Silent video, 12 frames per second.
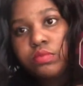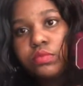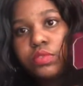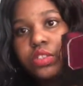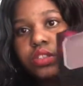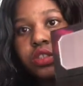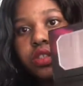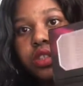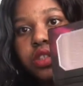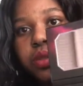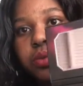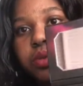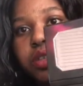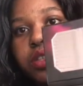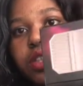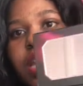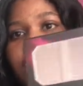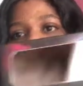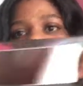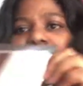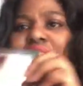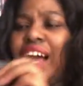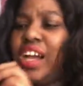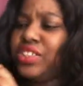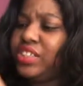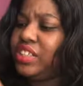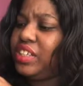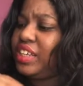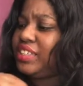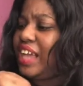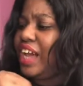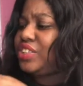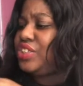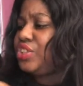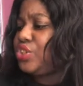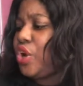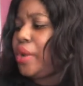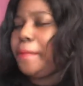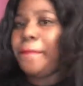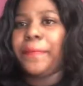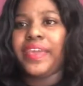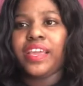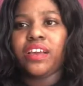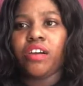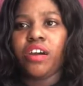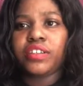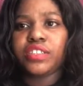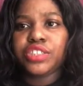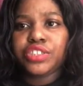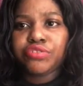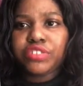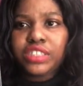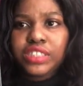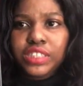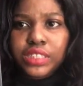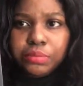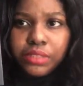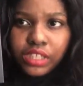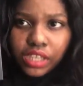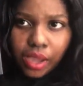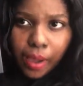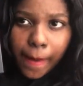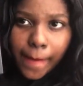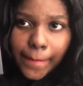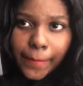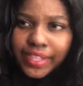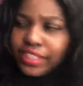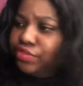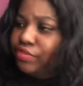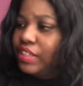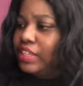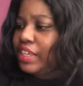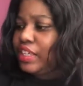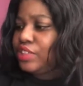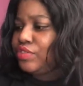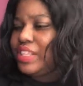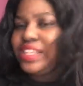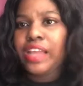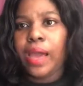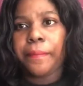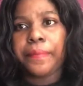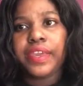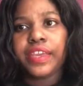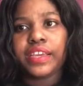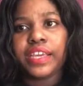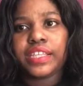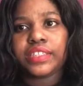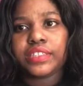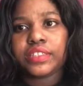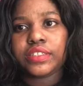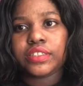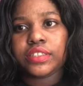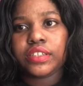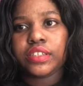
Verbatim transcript: which is this one. It's actually showing pink on the screen to me, but it's really not pink. It's